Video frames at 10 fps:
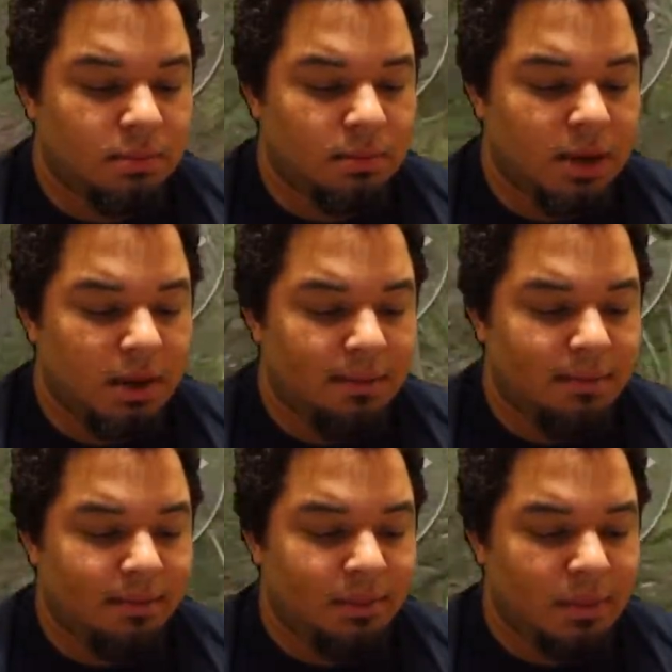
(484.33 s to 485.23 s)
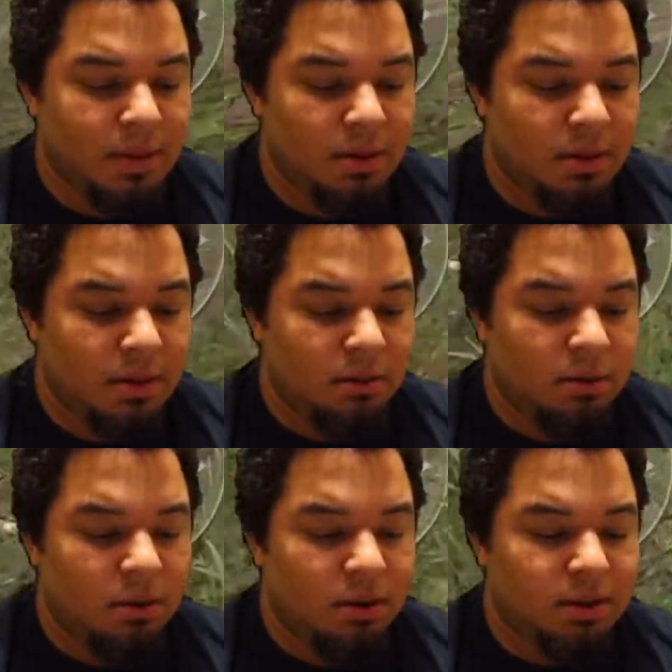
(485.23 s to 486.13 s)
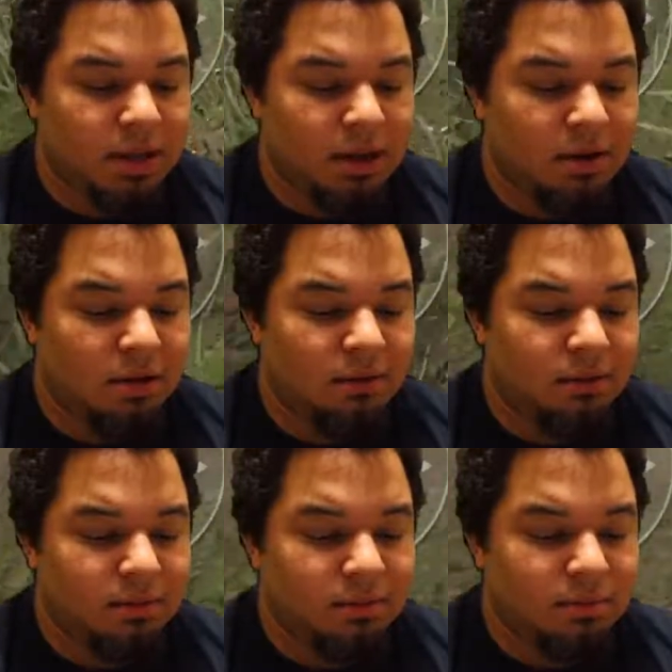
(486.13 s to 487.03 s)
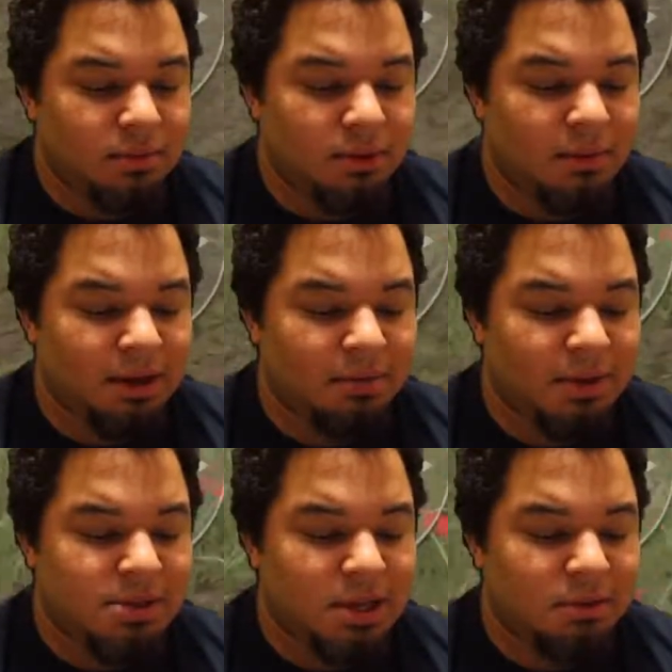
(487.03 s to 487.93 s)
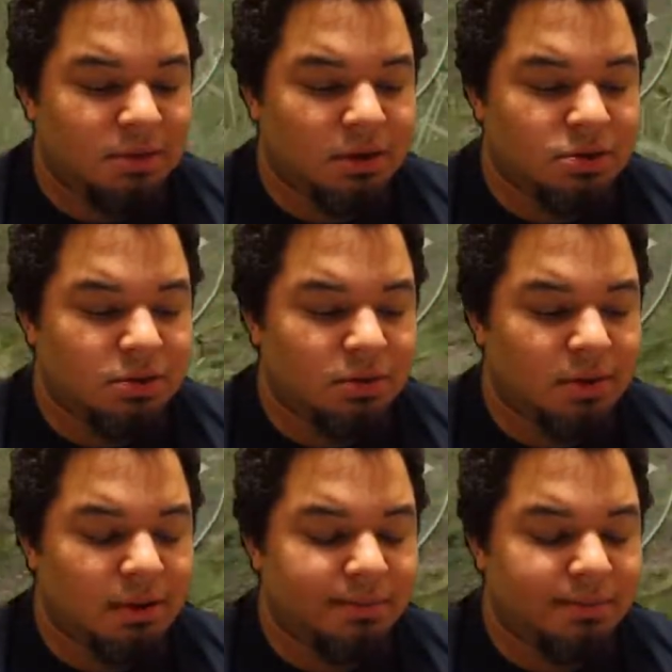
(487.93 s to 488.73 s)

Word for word: Okay, we're going to go ahead and take off, go back to base camp so I can show you around.